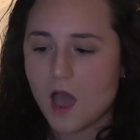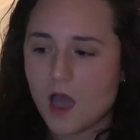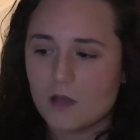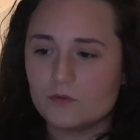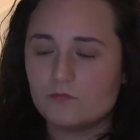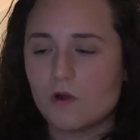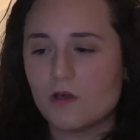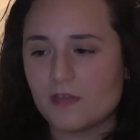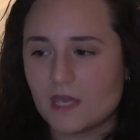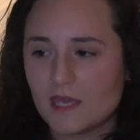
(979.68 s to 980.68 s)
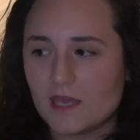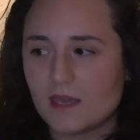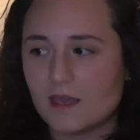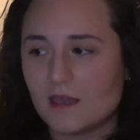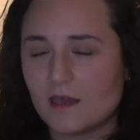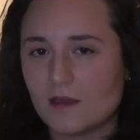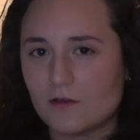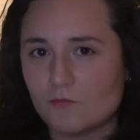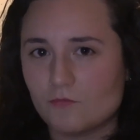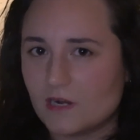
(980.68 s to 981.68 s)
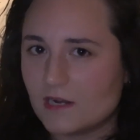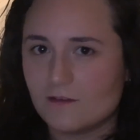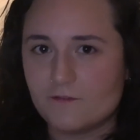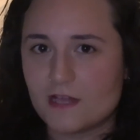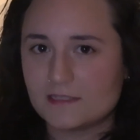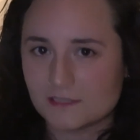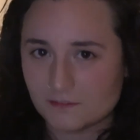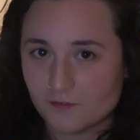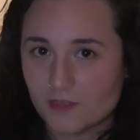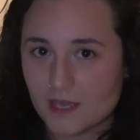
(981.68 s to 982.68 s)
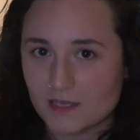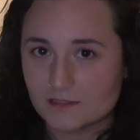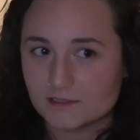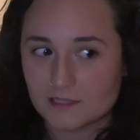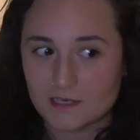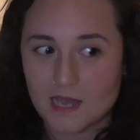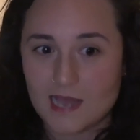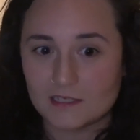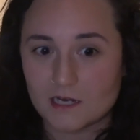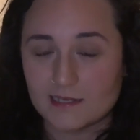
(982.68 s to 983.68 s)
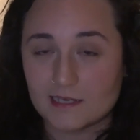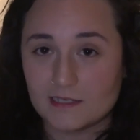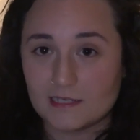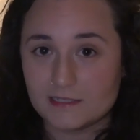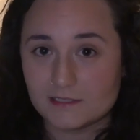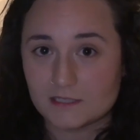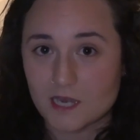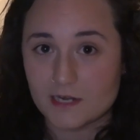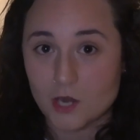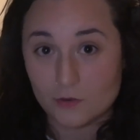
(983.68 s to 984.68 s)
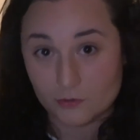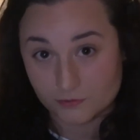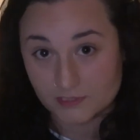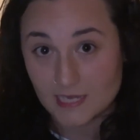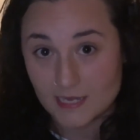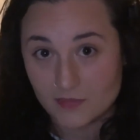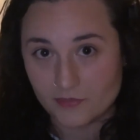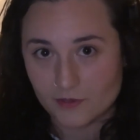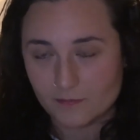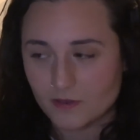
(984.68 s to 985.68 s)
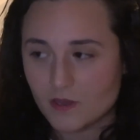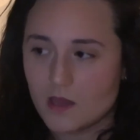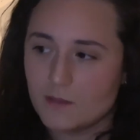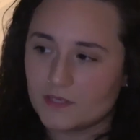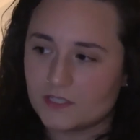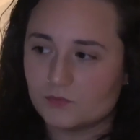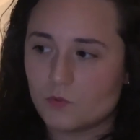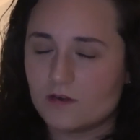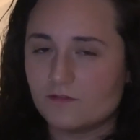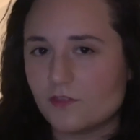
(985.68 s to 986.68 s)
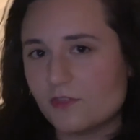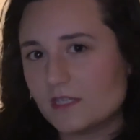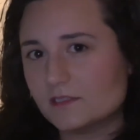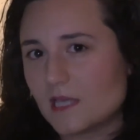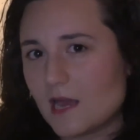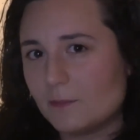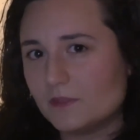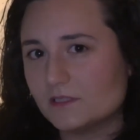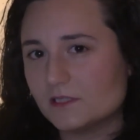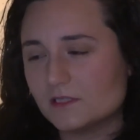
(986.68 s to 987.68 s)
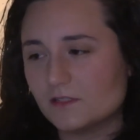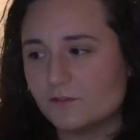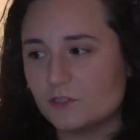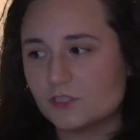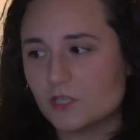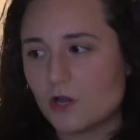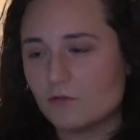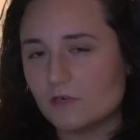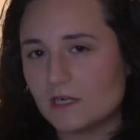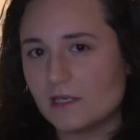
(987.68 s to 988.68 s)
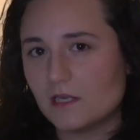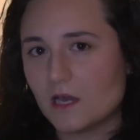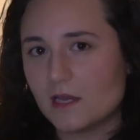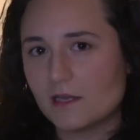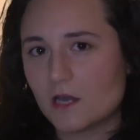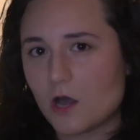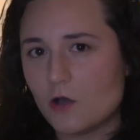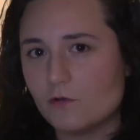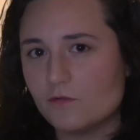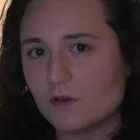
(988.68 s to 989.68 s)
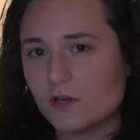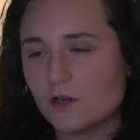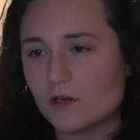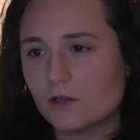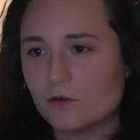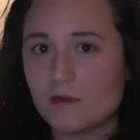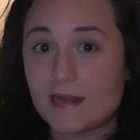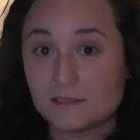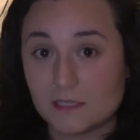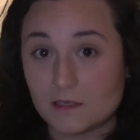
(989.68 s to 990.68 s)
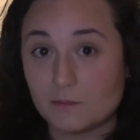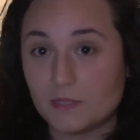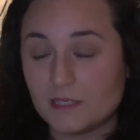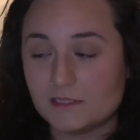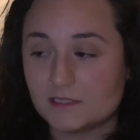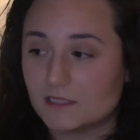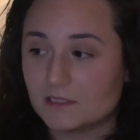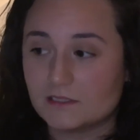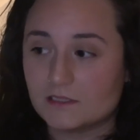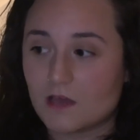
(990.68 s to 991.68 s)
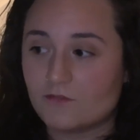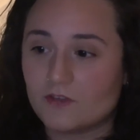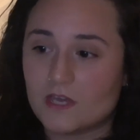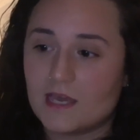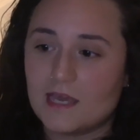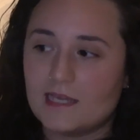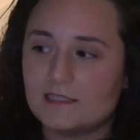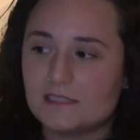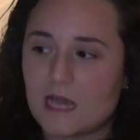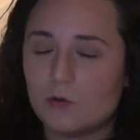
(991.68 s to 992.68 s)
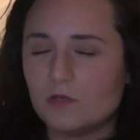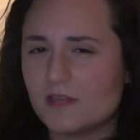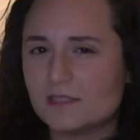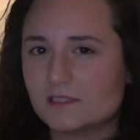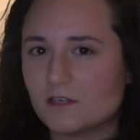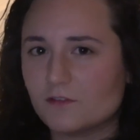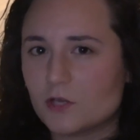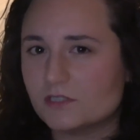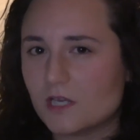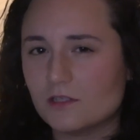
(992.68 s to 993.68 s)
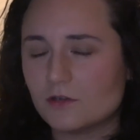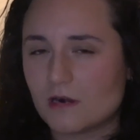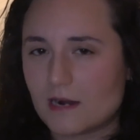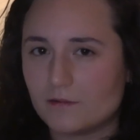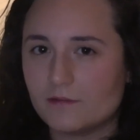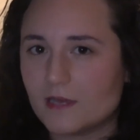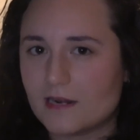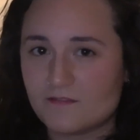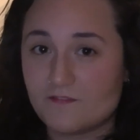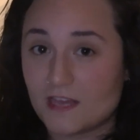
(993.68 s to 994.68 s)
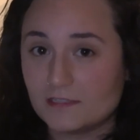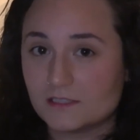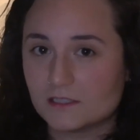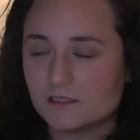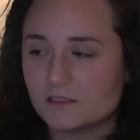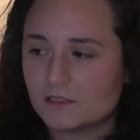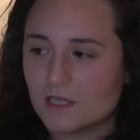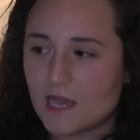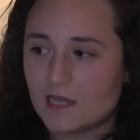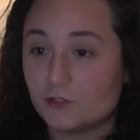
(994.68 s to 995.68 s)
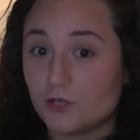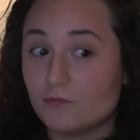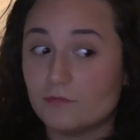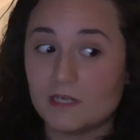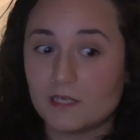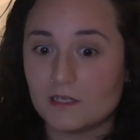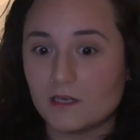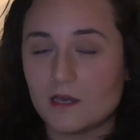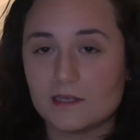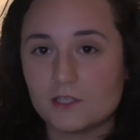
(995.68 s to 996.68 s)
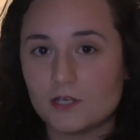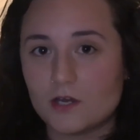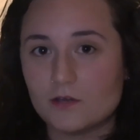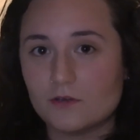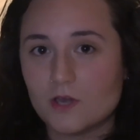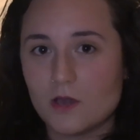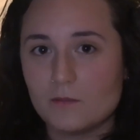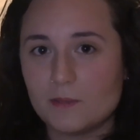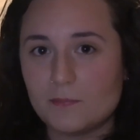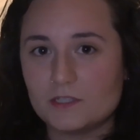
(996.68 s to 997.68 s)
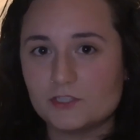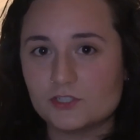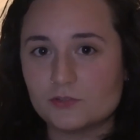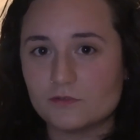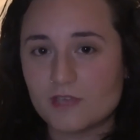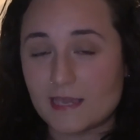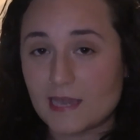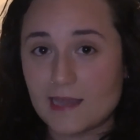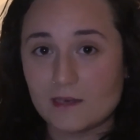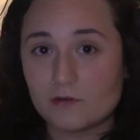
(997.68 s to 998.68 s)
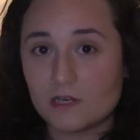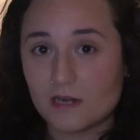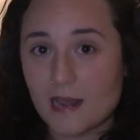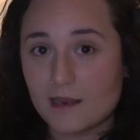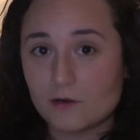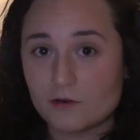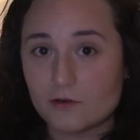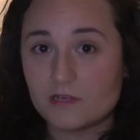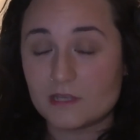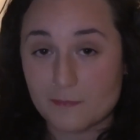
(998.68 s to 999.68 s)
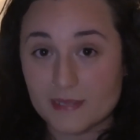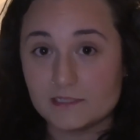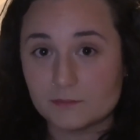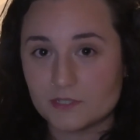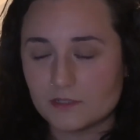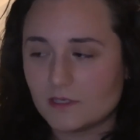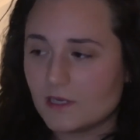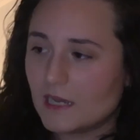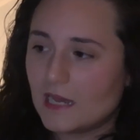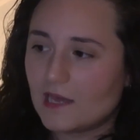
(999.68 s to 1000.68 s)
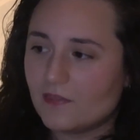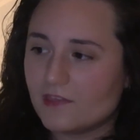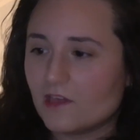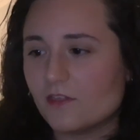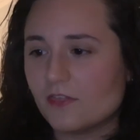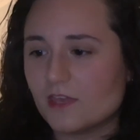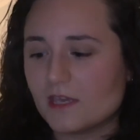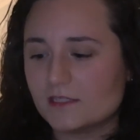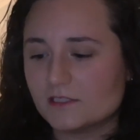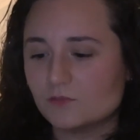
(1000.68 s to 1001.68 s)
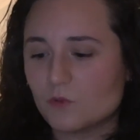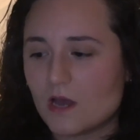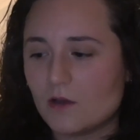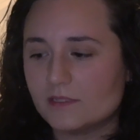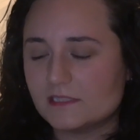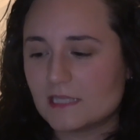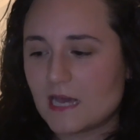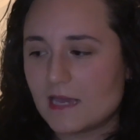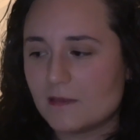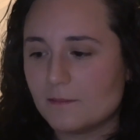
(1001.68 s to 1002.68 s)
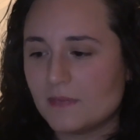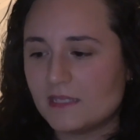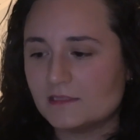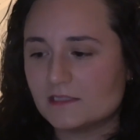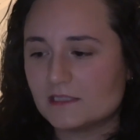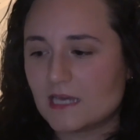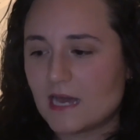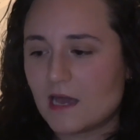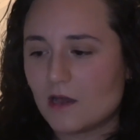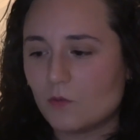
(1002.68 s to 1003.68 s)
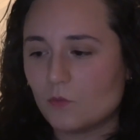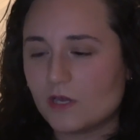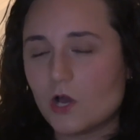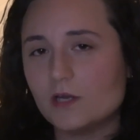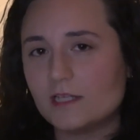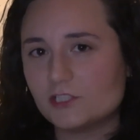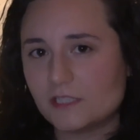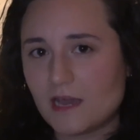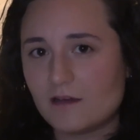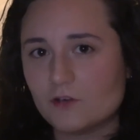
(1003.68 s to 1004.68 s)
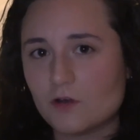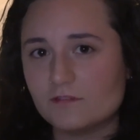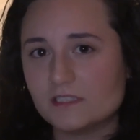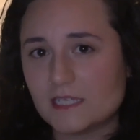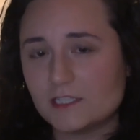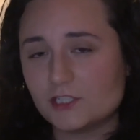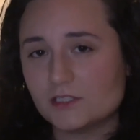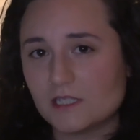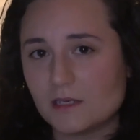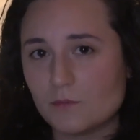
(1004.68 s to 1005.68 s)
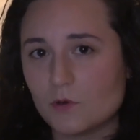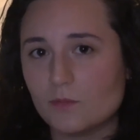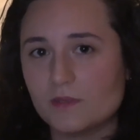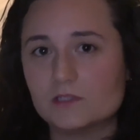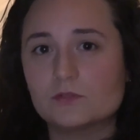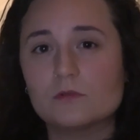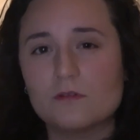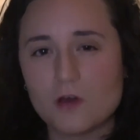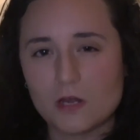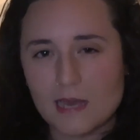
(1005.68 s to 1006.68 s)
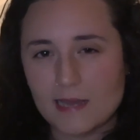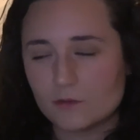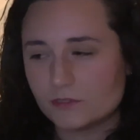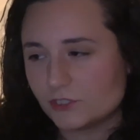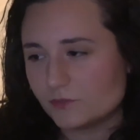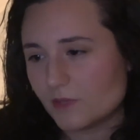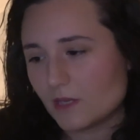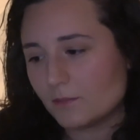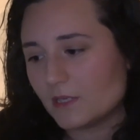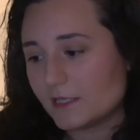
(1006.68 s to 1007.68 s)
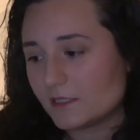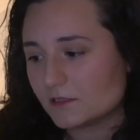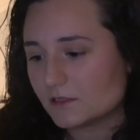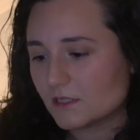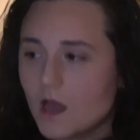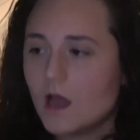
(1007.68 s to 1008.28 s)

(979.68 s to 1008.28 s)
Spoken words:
I would rather hear really offensive things, and like at least I know who's saying them, because one of the things that happens is if you start really like over correcting and policing this stuff, is that all of that stuff goes underground and it festers, and you don't really like, you know, people are just sort of getting angrier and angrier in their basement. And the other thing is as well is that it means that we can't actually have conversations anymore because all of our language is being policed.